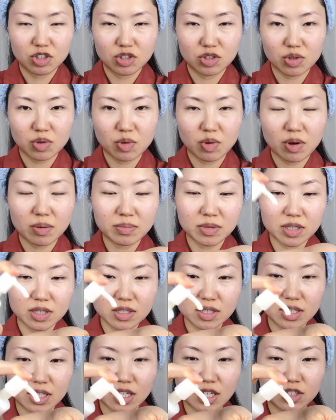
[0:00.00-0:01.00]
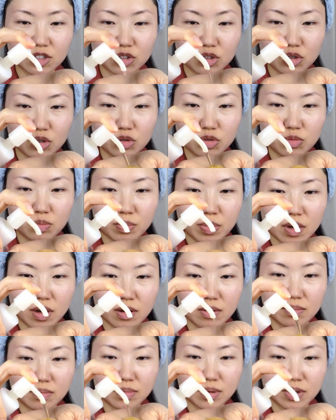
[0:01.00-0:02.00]
So I'm gonna get two
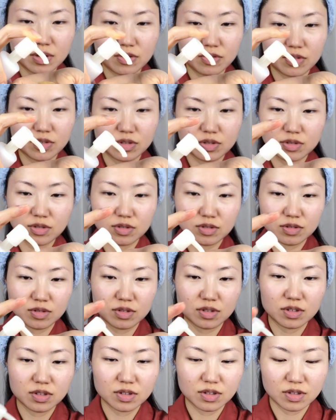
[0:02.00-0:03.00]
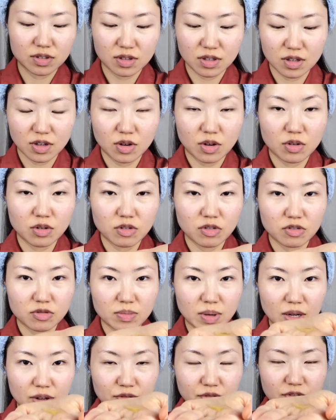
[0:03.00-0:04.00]
pump for the whole of
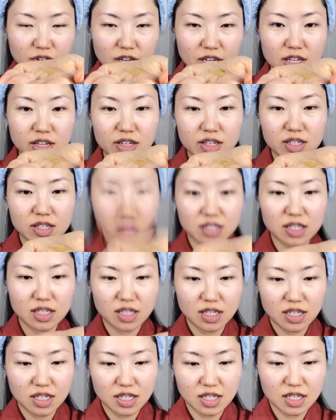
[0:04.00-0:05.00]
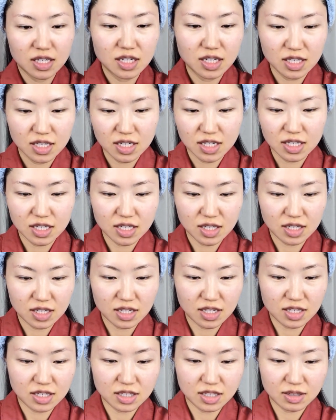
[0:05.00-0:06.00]
my face and
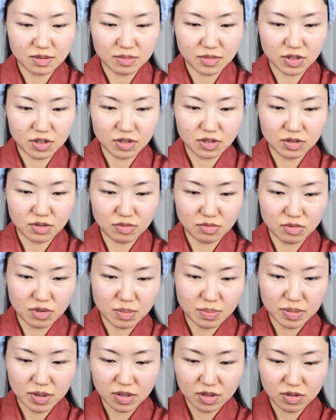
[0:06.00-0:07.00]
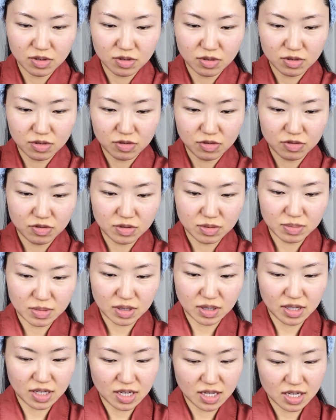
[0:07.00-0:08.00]
then I'm gonna rub it all over
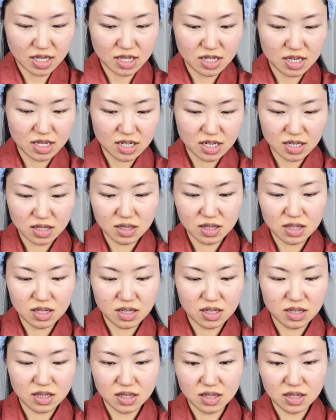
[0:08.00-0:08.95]
my hand.